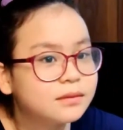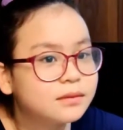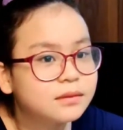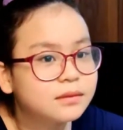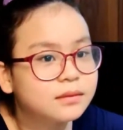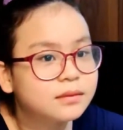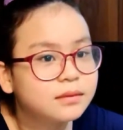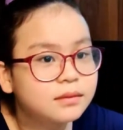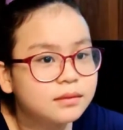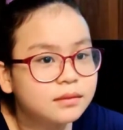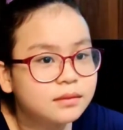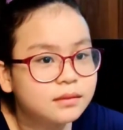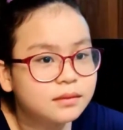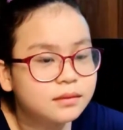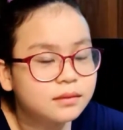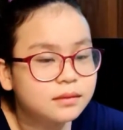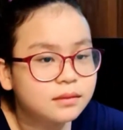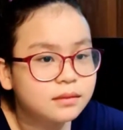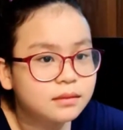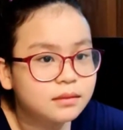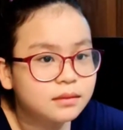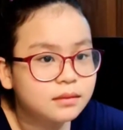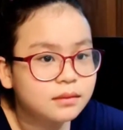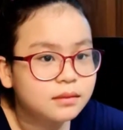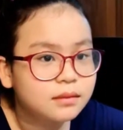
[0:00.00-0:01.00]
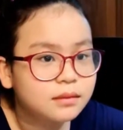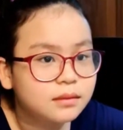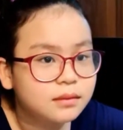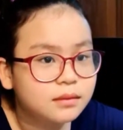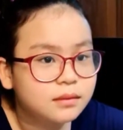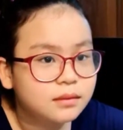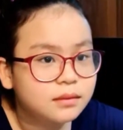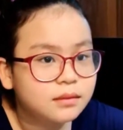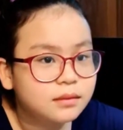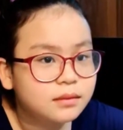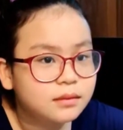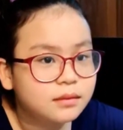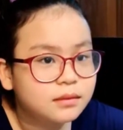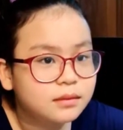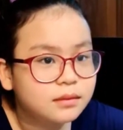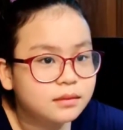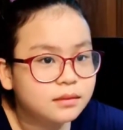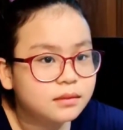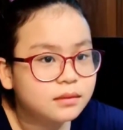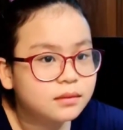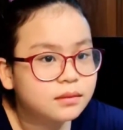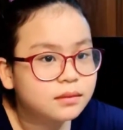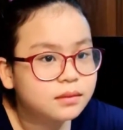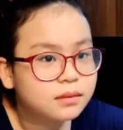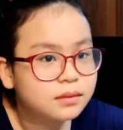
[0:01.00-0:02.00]

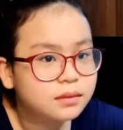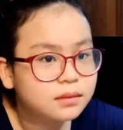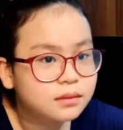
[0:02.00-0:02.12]
[no speech]